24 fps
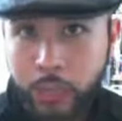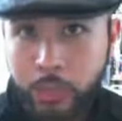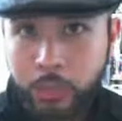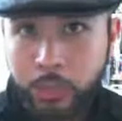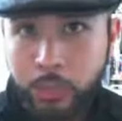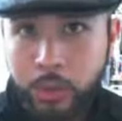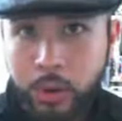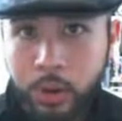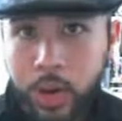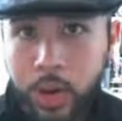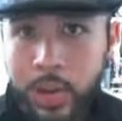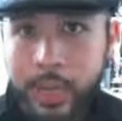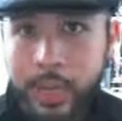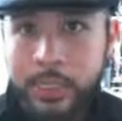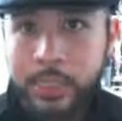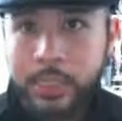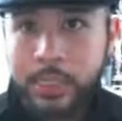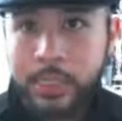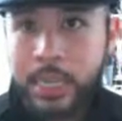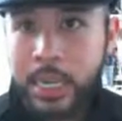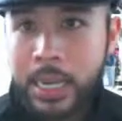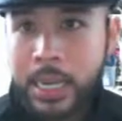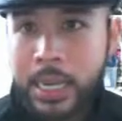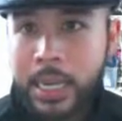on
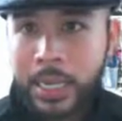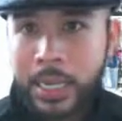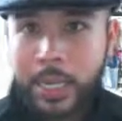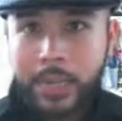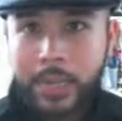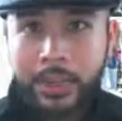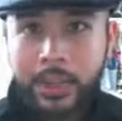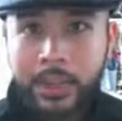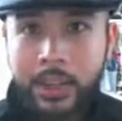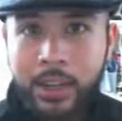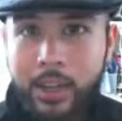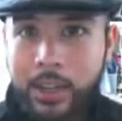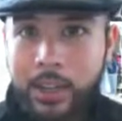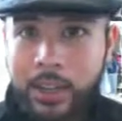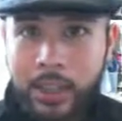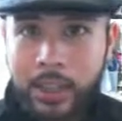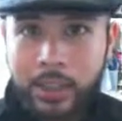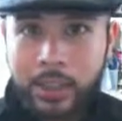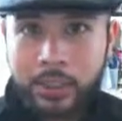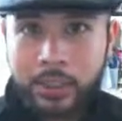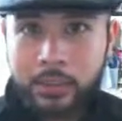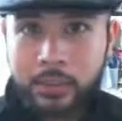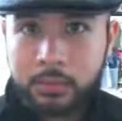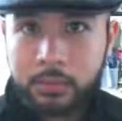price. None of
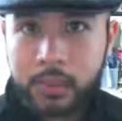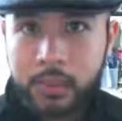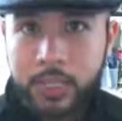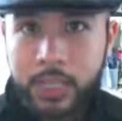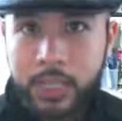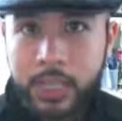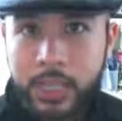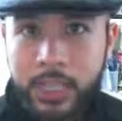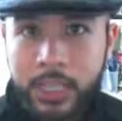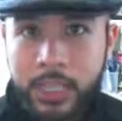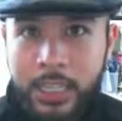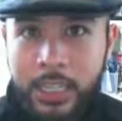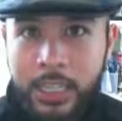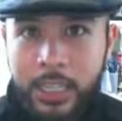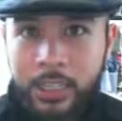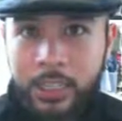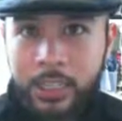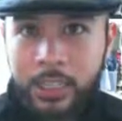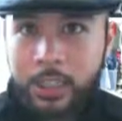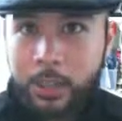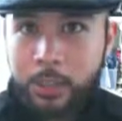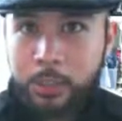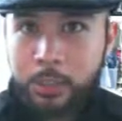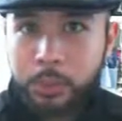that.
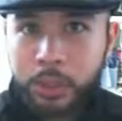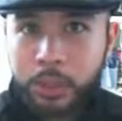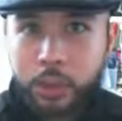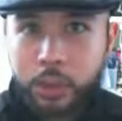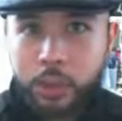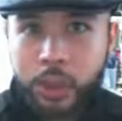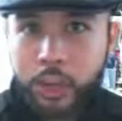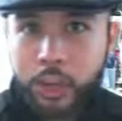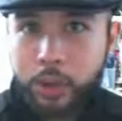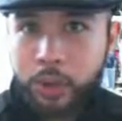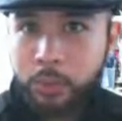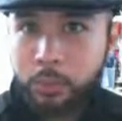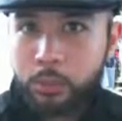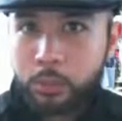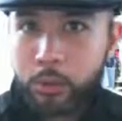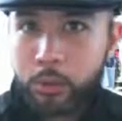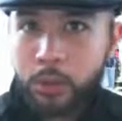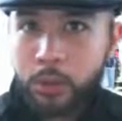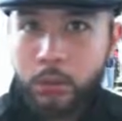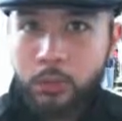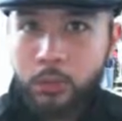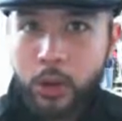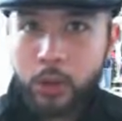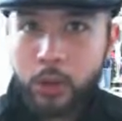He's simply trying to
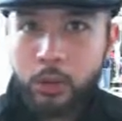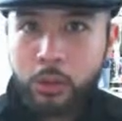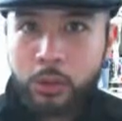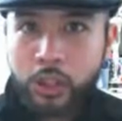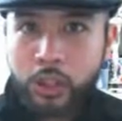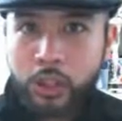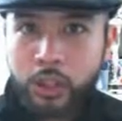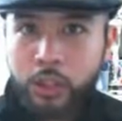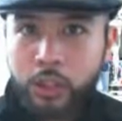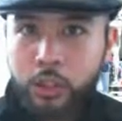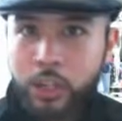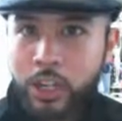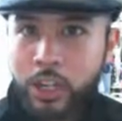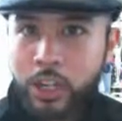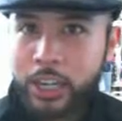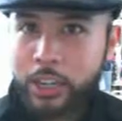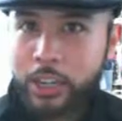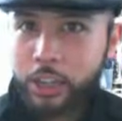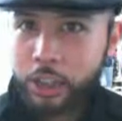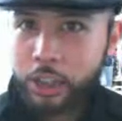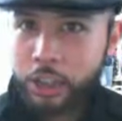move forward to try to